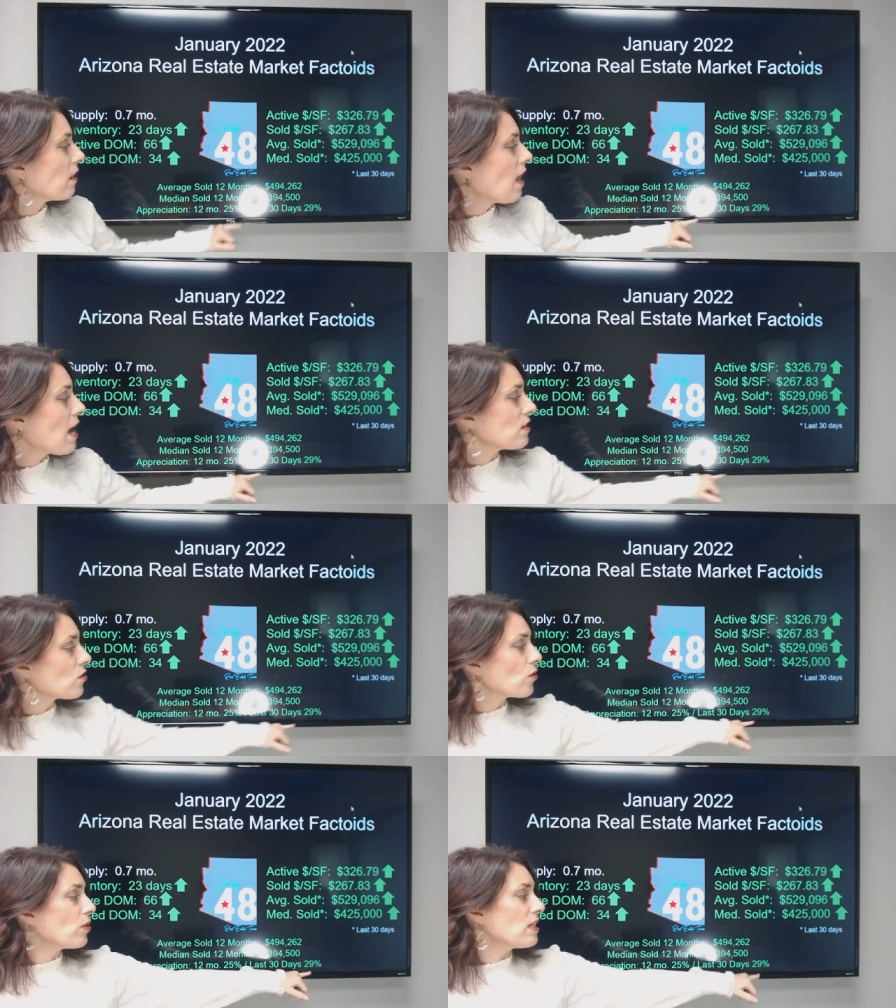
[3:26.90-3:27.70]
And in the
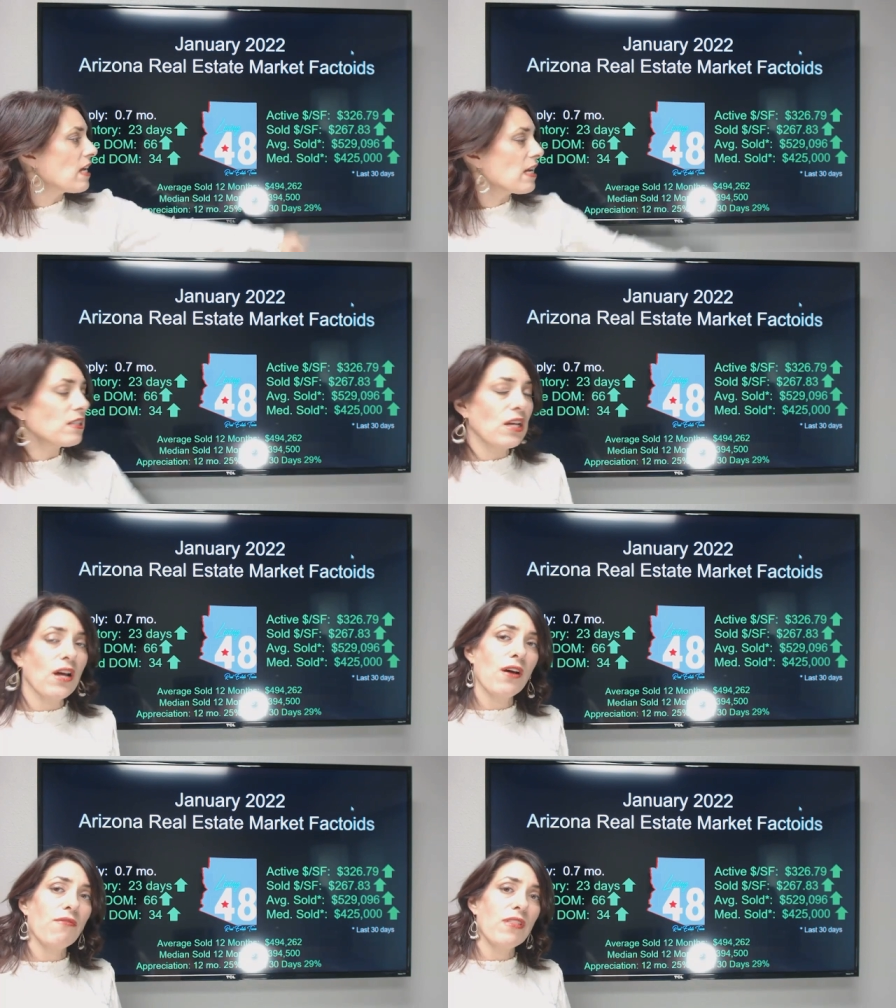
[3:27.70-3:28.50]
last 30
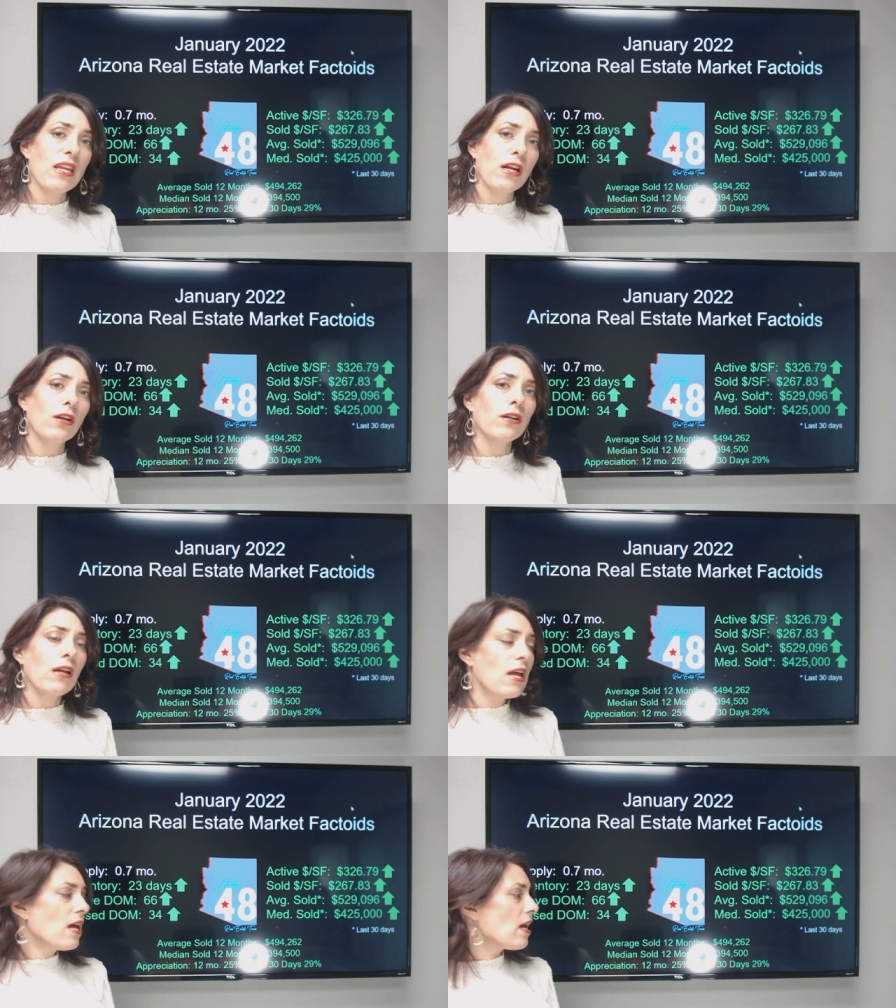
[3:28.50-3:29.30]
days of the
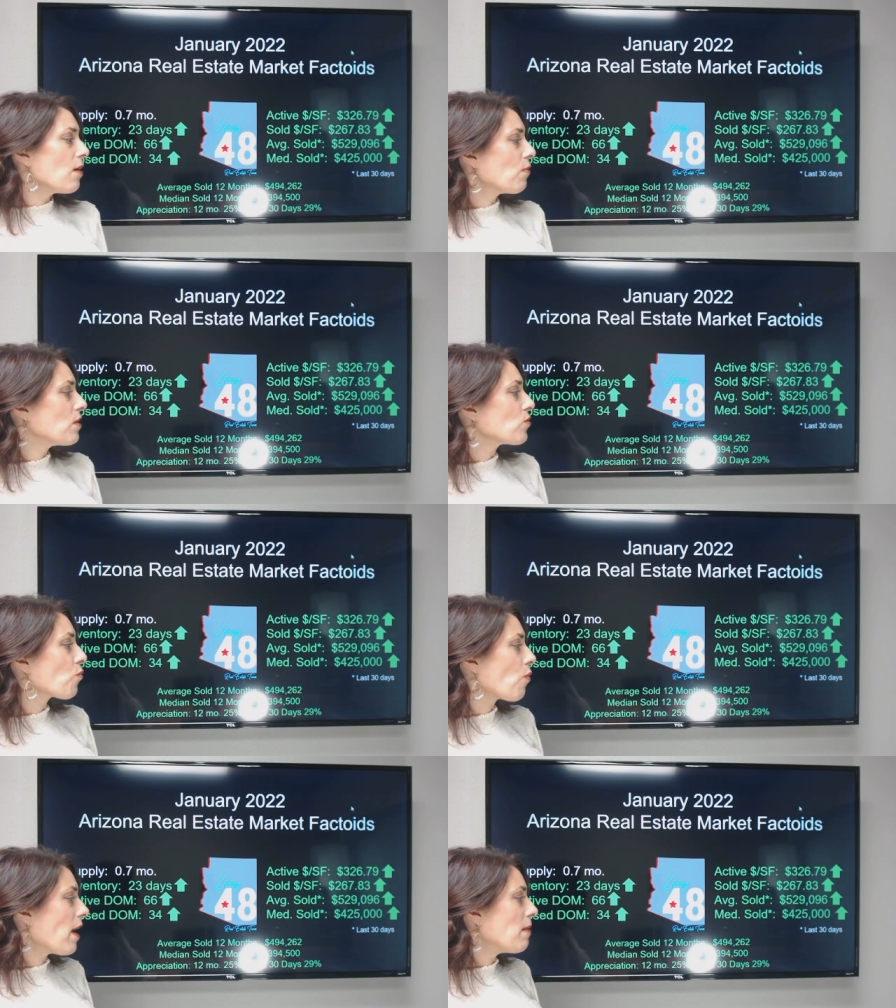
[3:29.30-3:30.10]
year, it
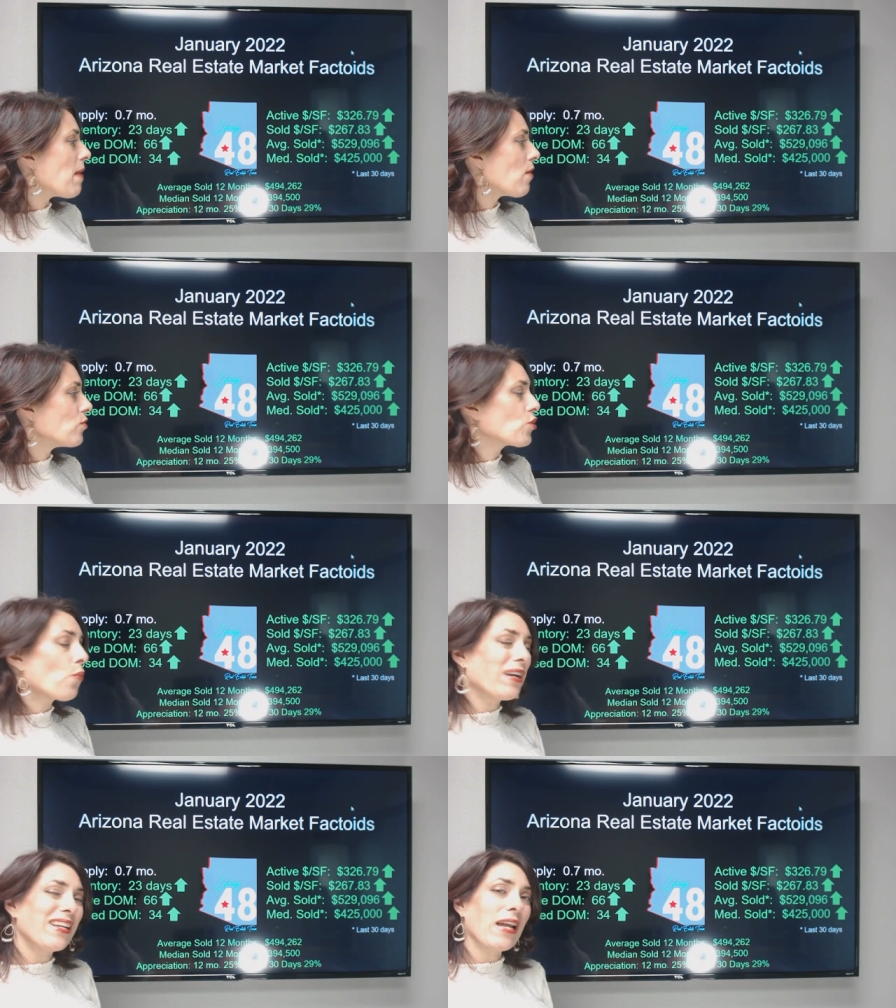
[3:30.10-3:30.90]
was right
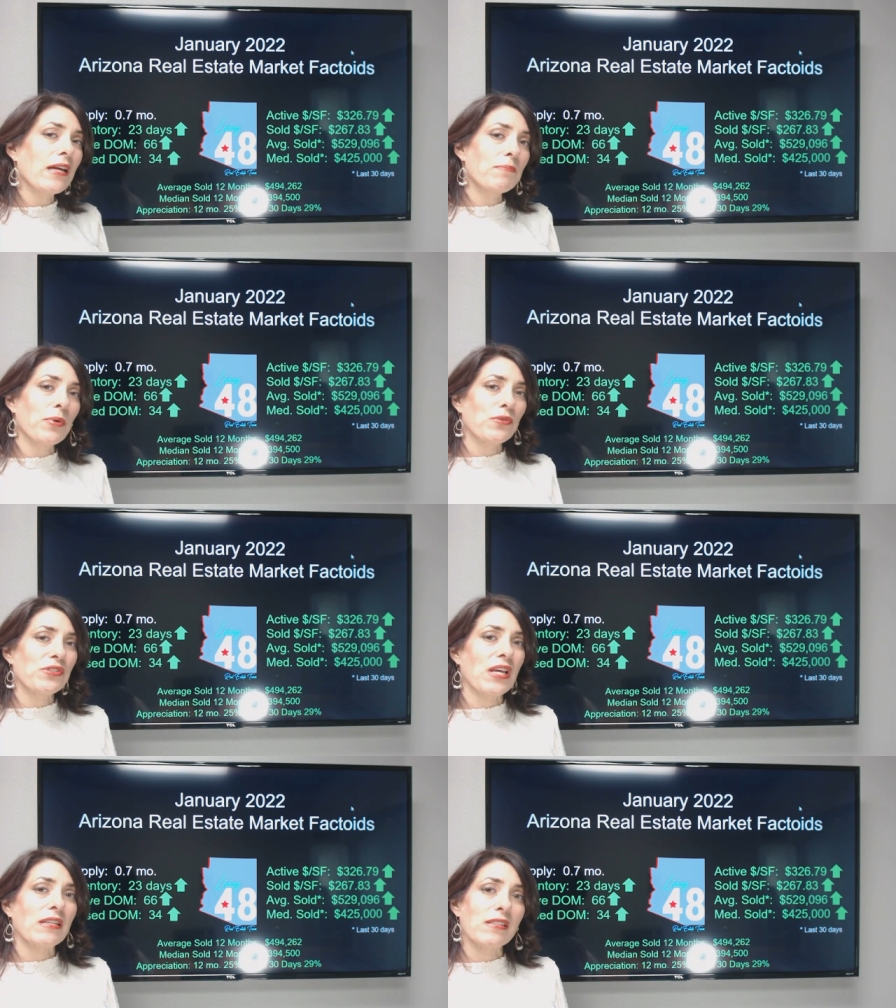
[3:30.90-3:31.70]
about
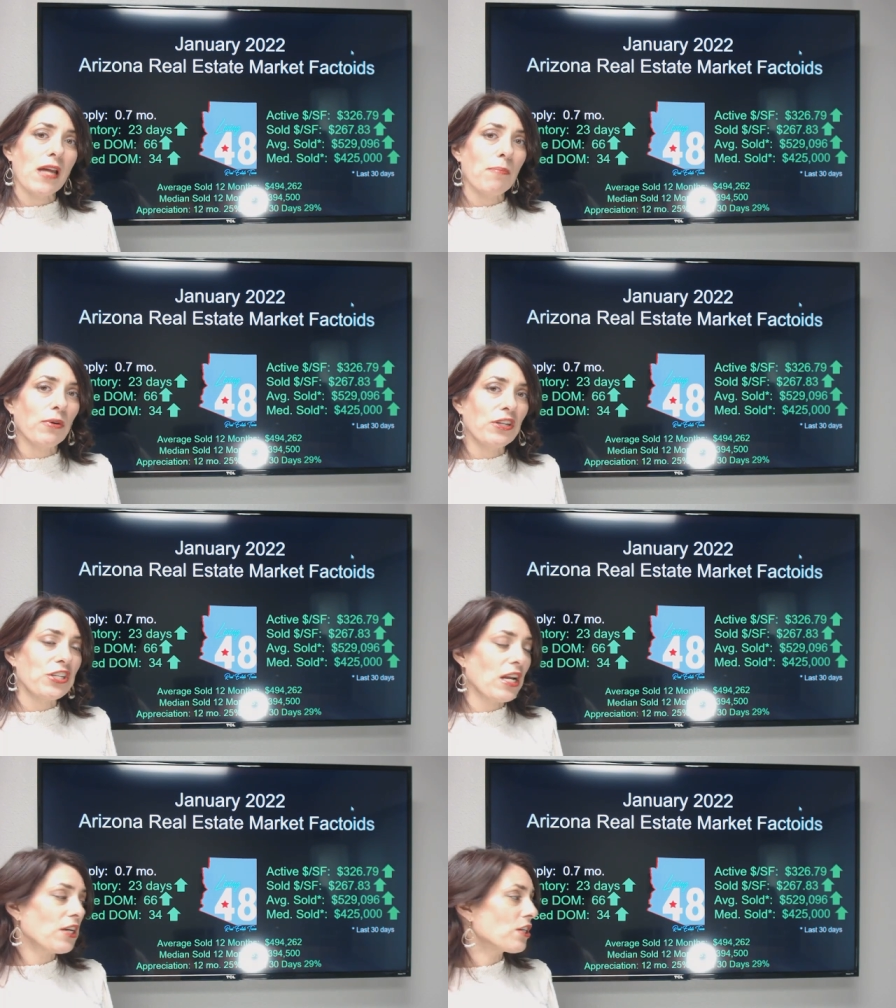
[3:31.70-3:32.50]
29%
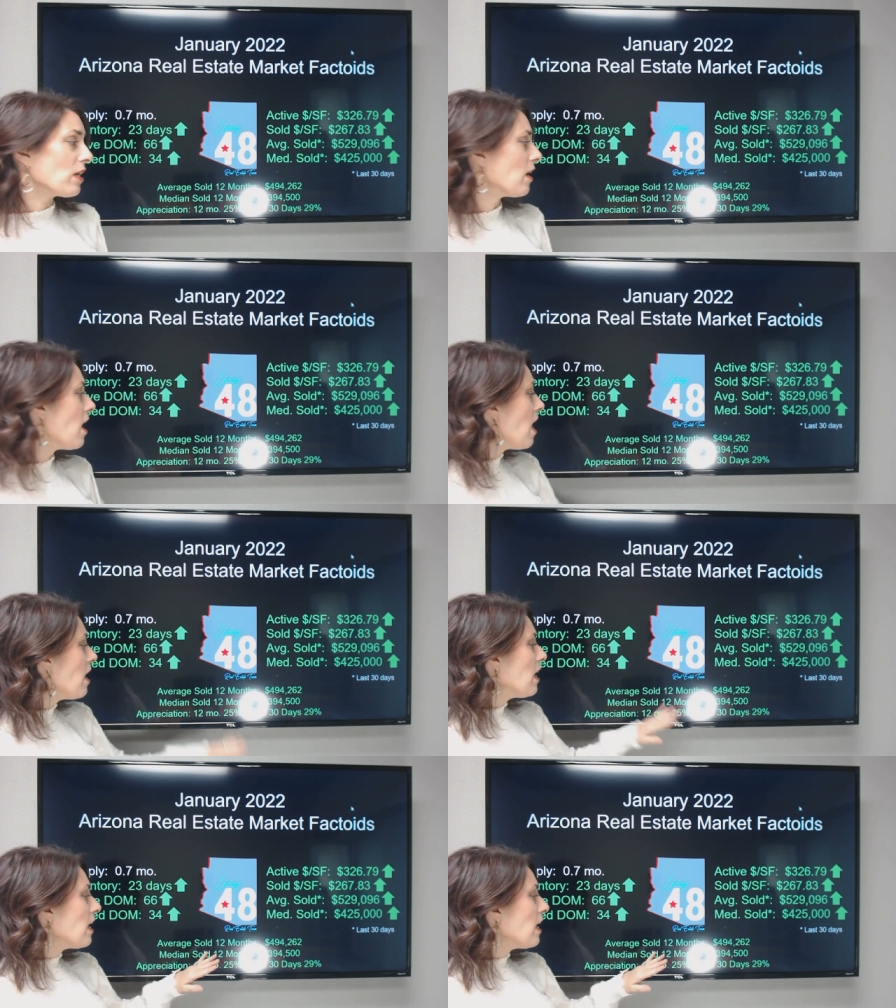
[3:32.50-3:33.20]
appreciation.